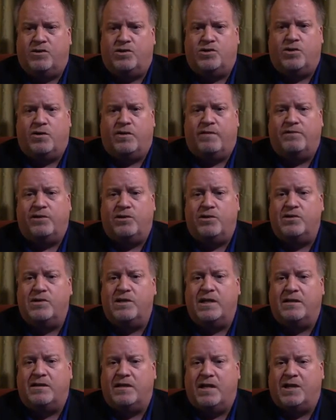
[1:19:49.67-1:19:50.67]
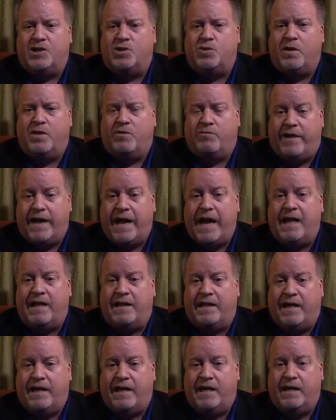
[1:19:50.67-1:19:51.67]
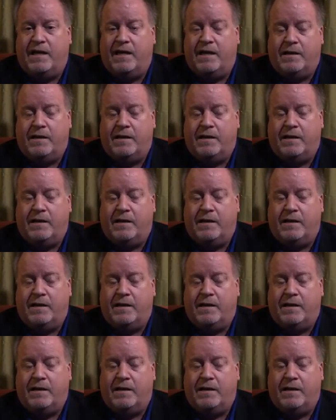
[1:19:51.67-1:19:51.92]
sort of losing touch with reality.